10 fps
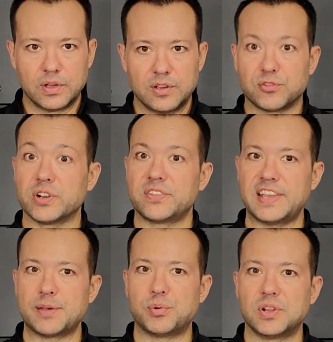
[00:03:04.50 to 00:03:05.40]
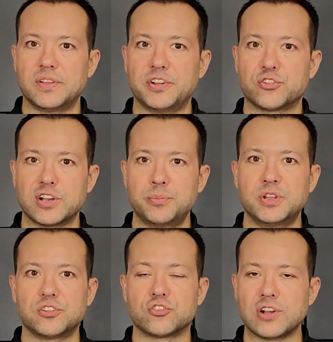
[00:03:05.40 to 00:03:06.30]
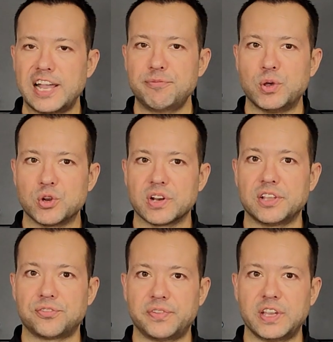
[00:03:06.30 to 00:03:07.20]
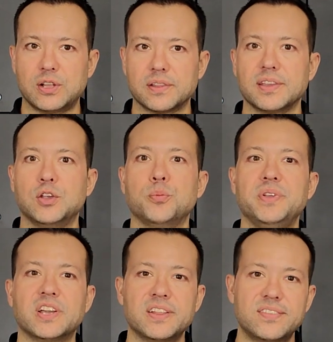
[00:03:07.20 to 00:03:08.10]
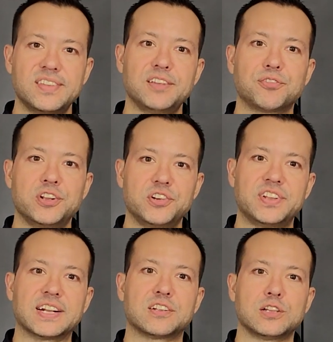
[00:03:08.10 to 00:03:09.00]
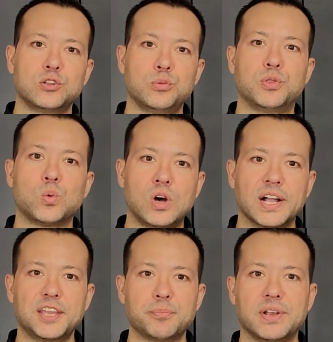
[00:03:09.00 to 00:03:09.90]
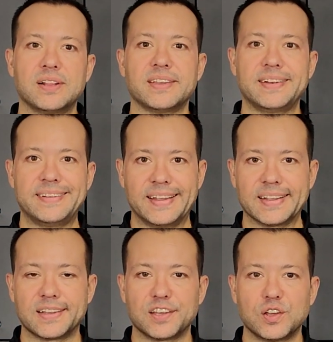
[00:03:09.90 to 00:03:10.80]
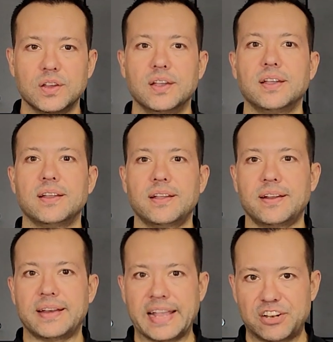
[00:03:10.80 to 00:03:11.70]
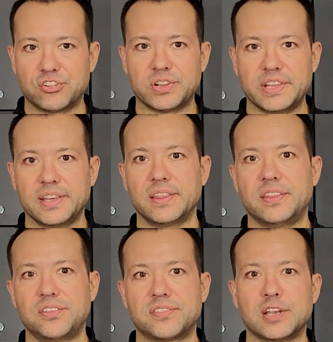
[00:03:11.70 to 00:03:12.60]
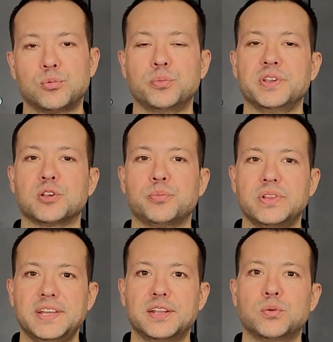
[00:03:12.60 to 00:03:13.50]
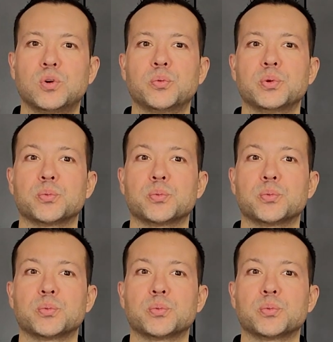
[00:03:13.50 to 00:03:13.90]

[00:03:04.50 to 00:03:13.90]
For example, if a treadmill's drive motor has failed, it would be unsafe for your tech to lube the walking belt and deck. Naturally, this step will be completed when we